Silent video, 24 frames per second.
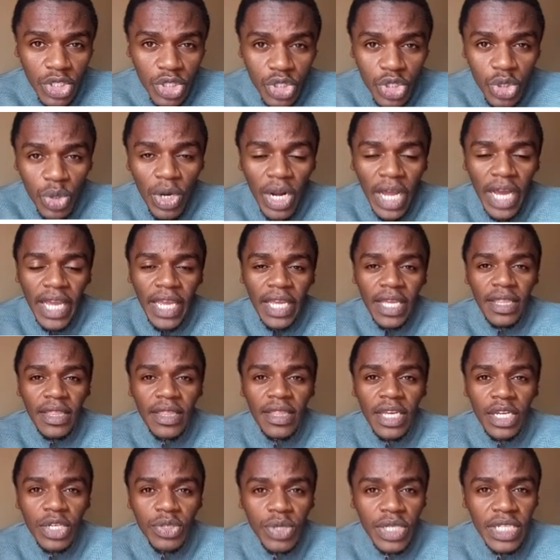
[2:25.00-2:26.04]
July
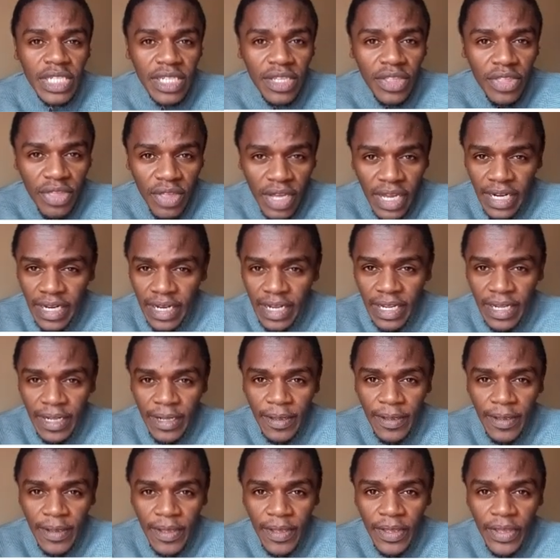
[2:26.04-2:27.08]
the 23rd,
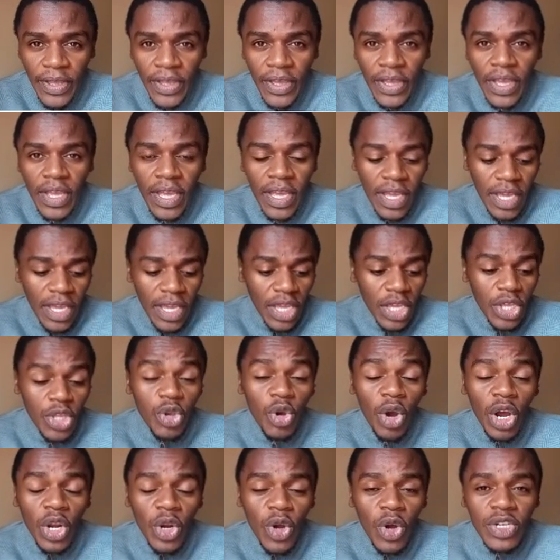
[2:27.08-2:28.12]

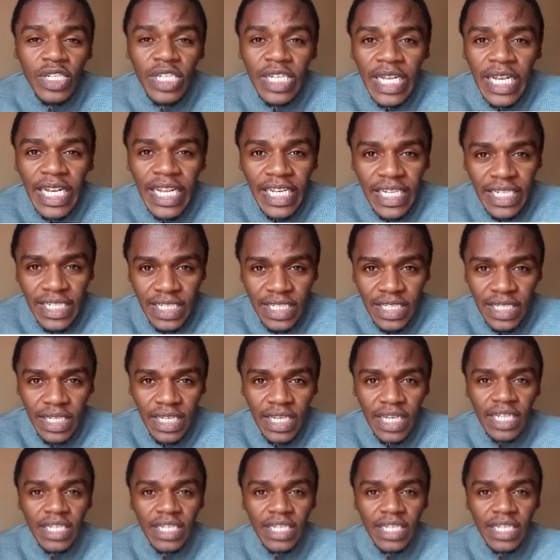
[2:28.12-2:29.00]
you are not late.